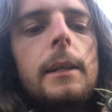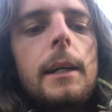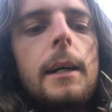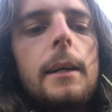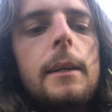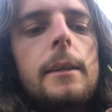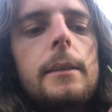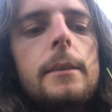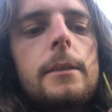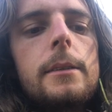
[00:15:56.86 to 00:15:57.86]

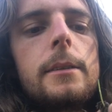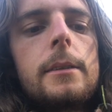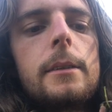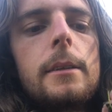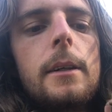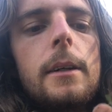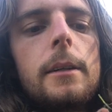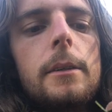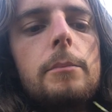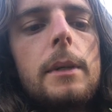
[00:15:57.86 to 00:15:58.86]
and I
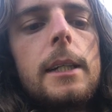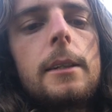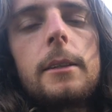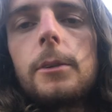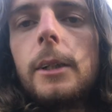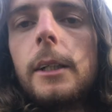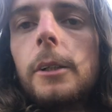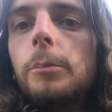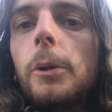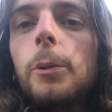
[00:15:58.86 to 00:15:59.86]
can make quite a
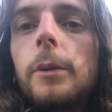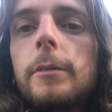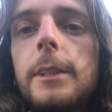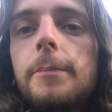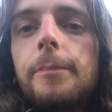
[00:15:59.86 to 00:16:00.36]
good ball with it,